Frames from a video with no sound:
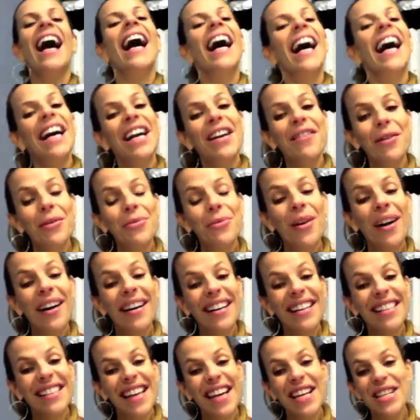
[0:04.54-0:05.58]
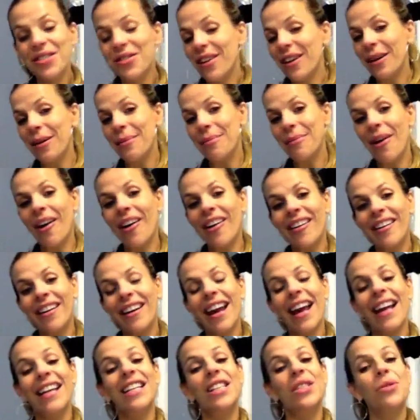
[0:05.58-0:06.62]
Hi everyone, it's Adriana Martin
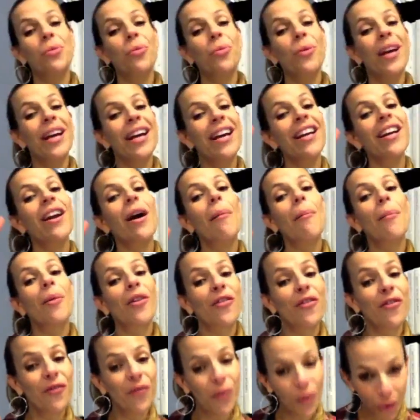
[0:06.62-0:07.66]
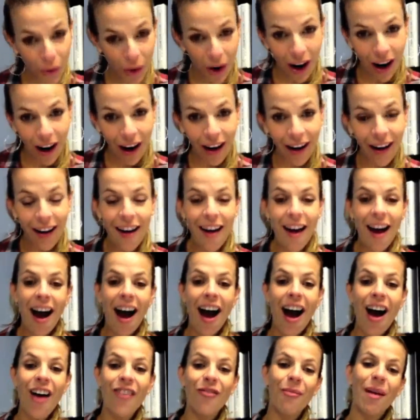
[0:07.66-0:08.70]
and it's week number 4
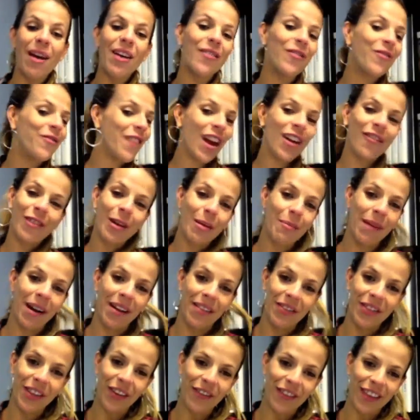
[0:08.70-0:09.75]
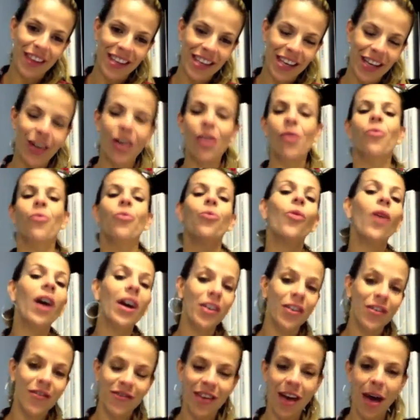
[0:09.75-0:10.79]
of my favorite month of the year, one
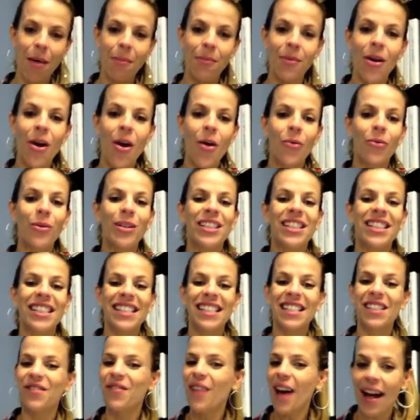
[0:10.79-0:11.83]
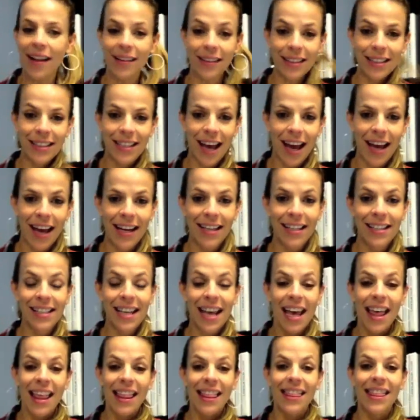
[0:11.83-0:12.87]
of them, which is Valentine's,
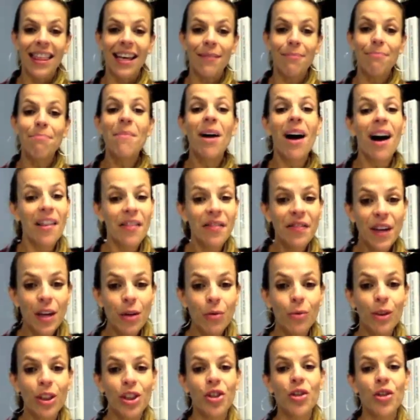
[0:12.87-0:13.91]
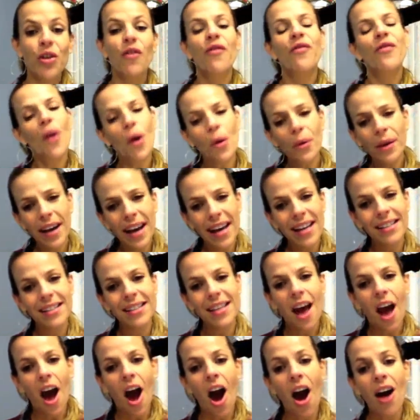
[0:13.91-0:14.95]
the month in which you focus
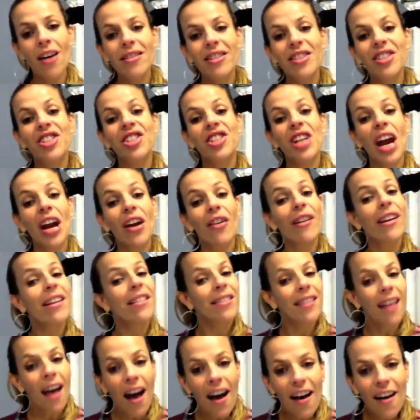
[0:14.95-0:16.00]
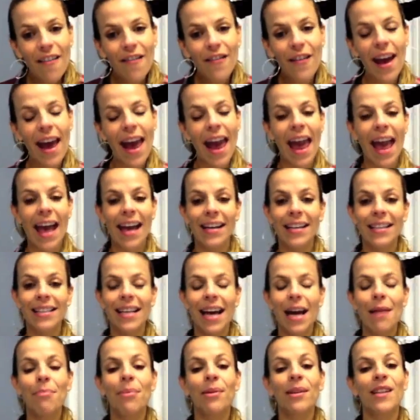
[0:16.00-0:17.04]
on sharing love. And
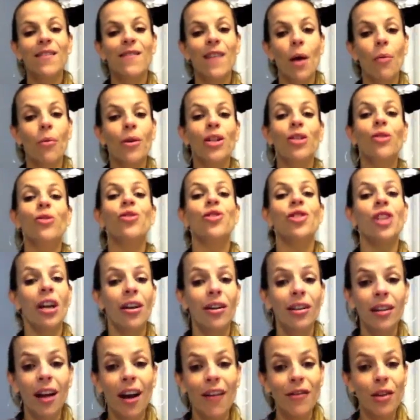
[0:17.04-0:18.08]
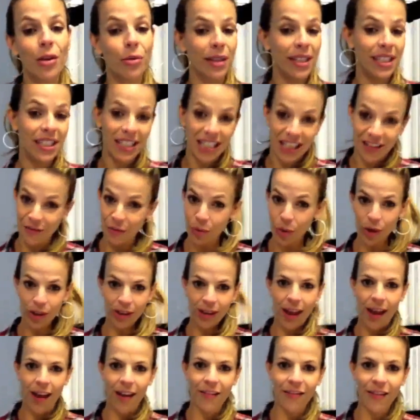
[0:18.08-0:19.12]
I believe that when you share love, you receive more
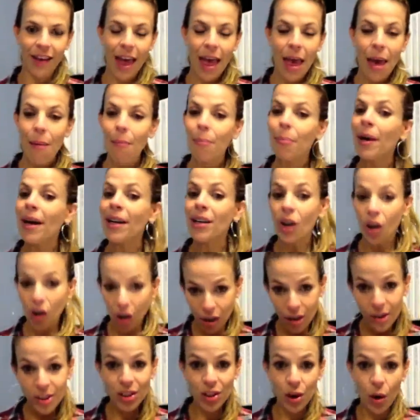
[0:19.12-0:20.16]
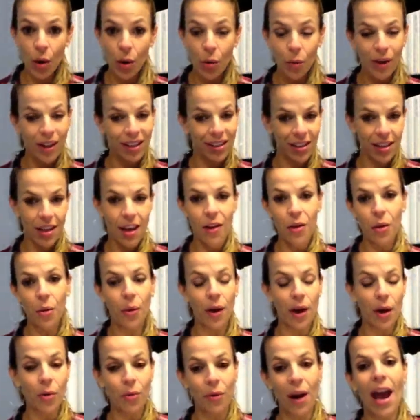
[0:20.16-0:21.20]
love, but also it works the other
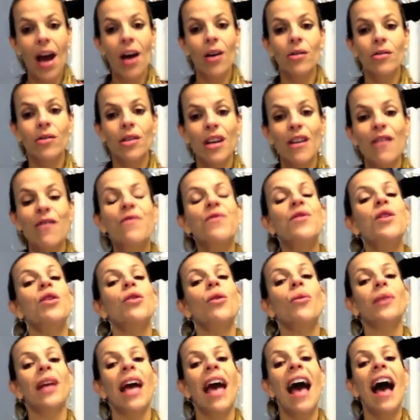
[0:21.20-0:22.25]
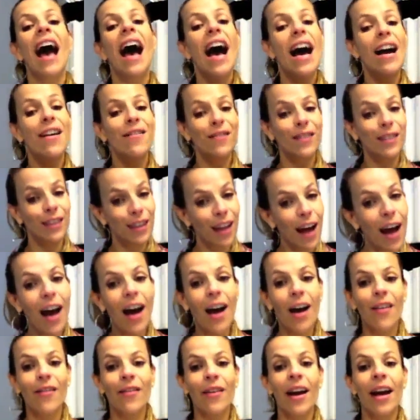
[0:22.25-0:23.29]
way around. If you don't have
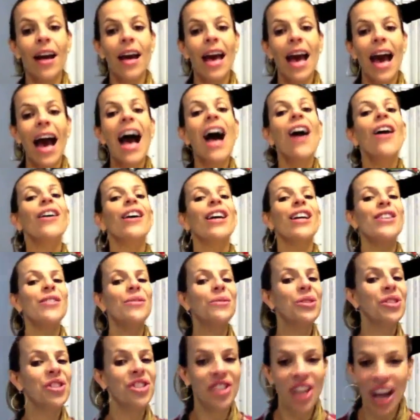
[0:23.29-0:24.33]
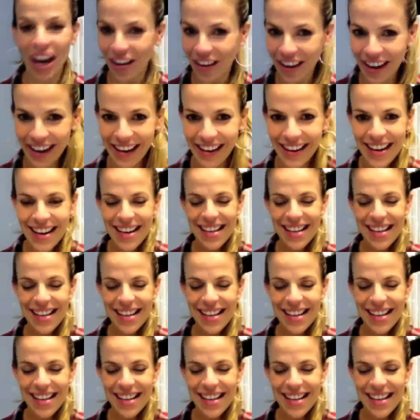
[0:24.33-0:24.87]
love, how can you share it?